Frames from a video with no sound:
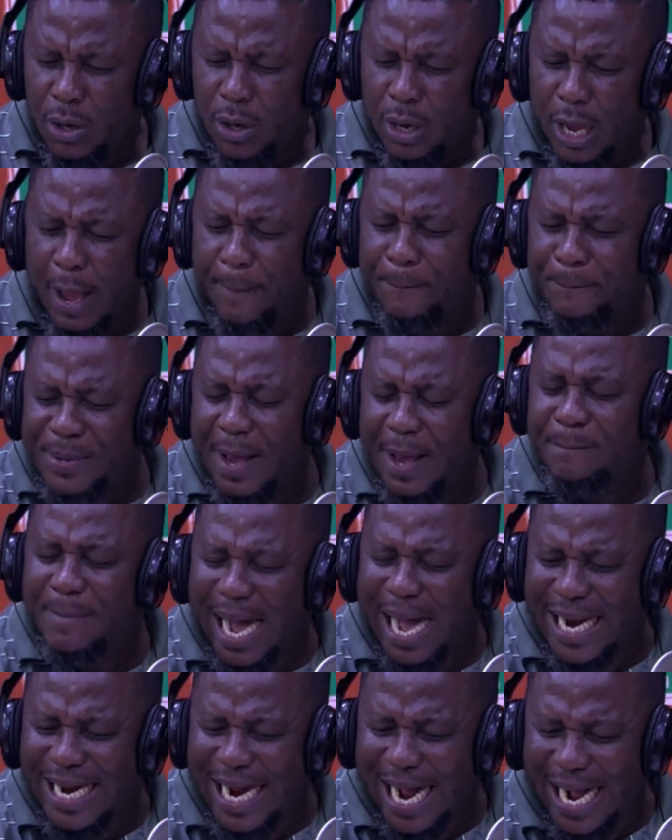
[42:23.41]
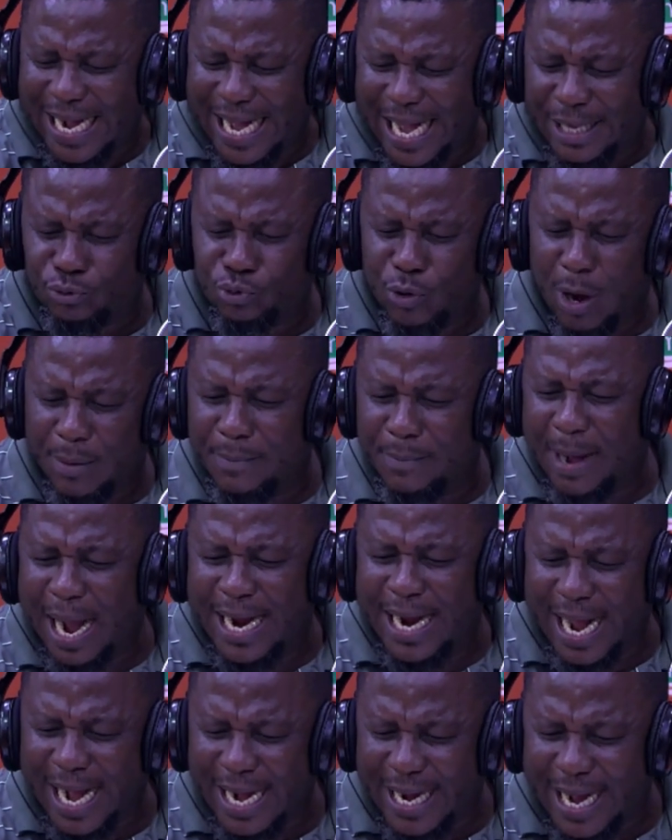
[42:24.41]
Epie mayanka, swami
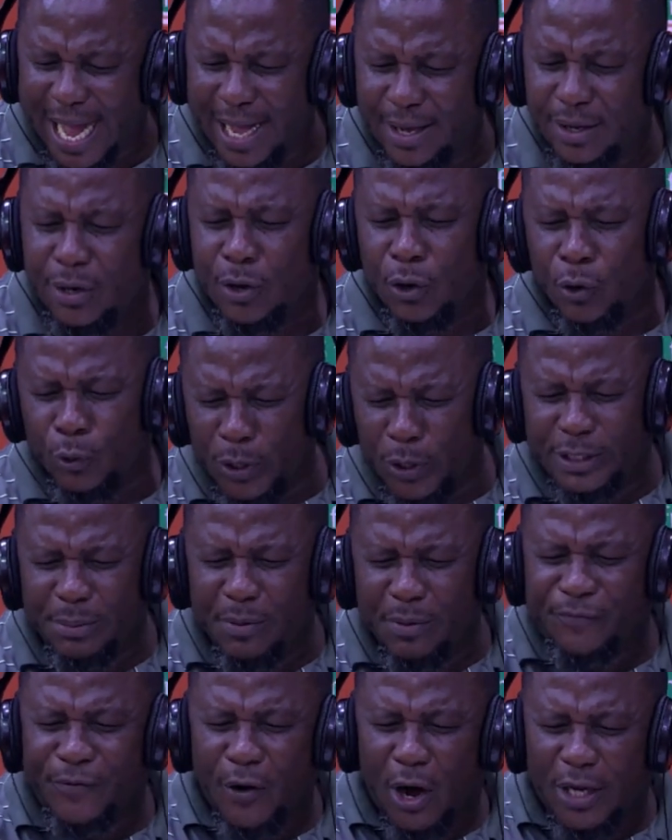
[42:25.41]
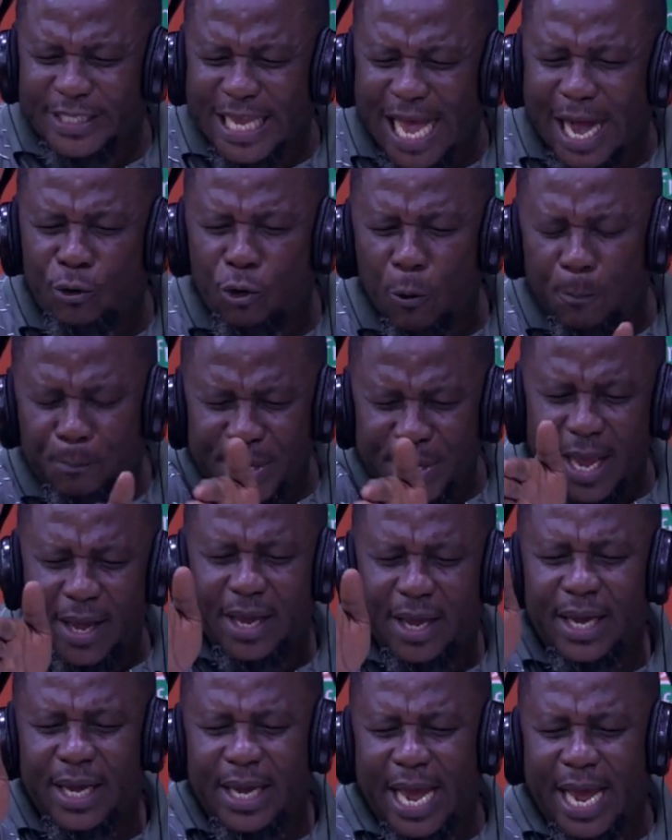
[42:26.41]
mayanka, which before I could pie,
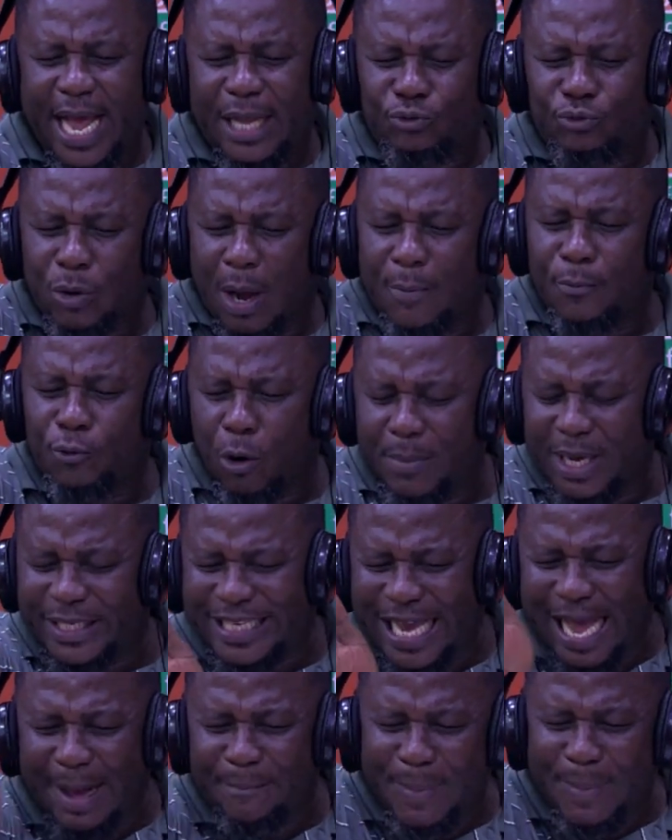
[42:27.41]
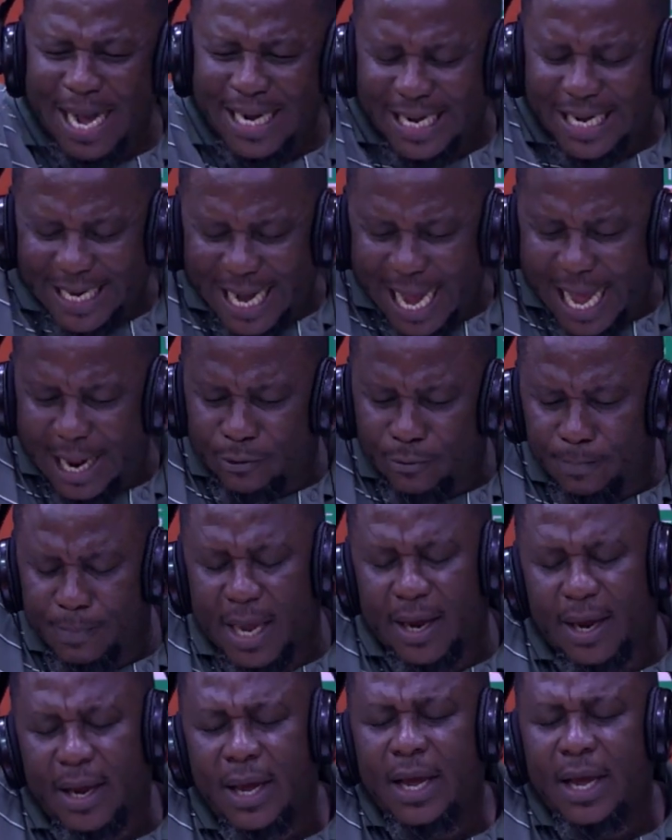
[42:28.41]
swami commercial bank can,
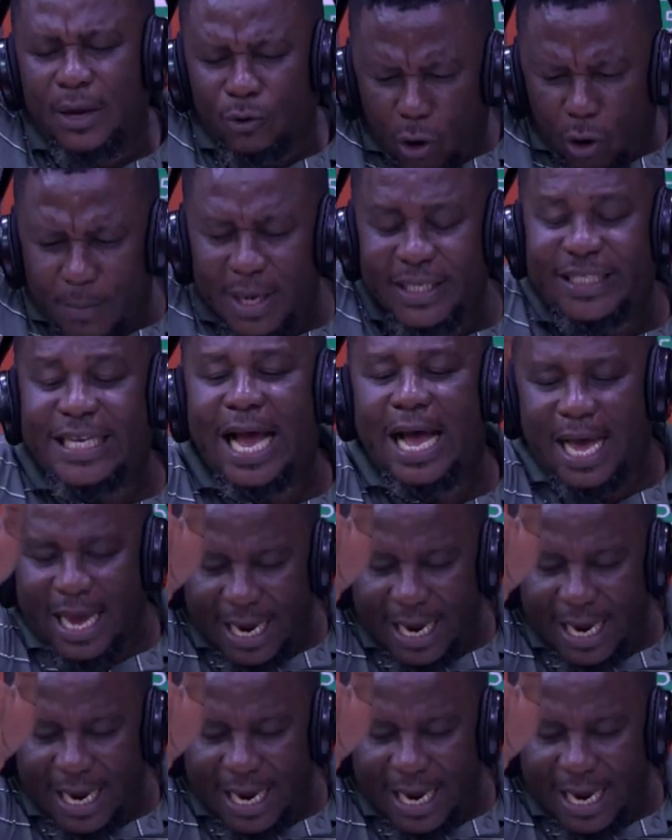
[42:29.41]
commercial